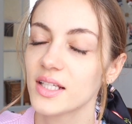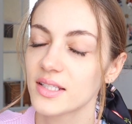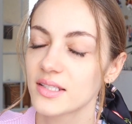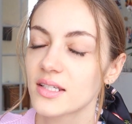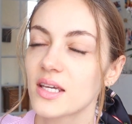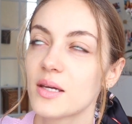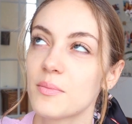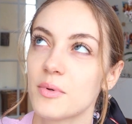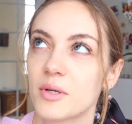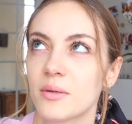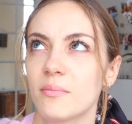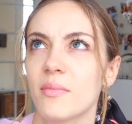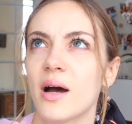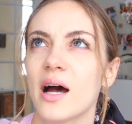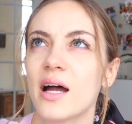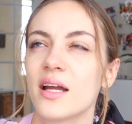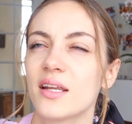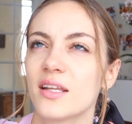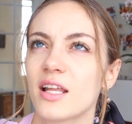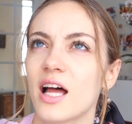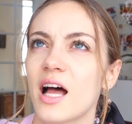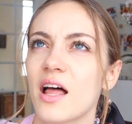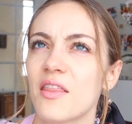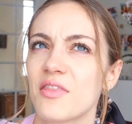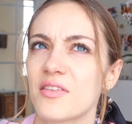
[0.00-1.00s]
Let's keep in
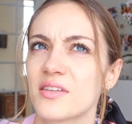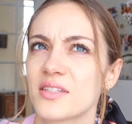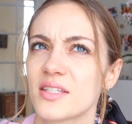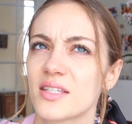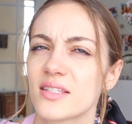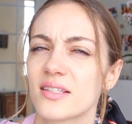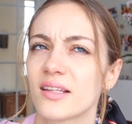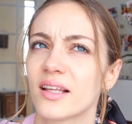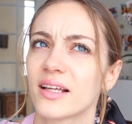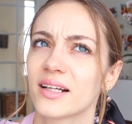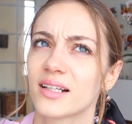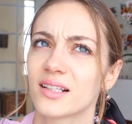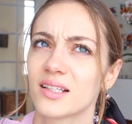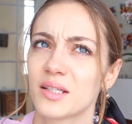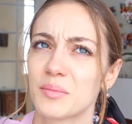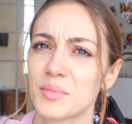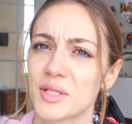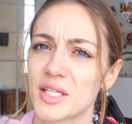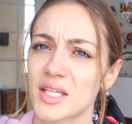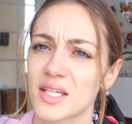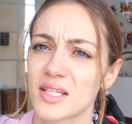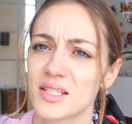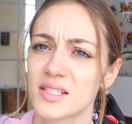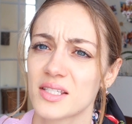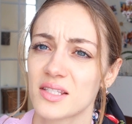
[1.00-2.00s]
mind that this is likely
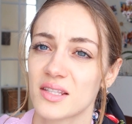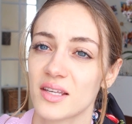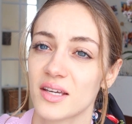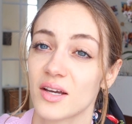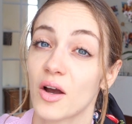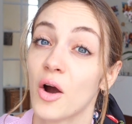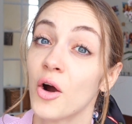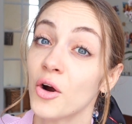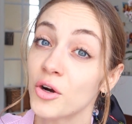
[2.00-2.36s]
because they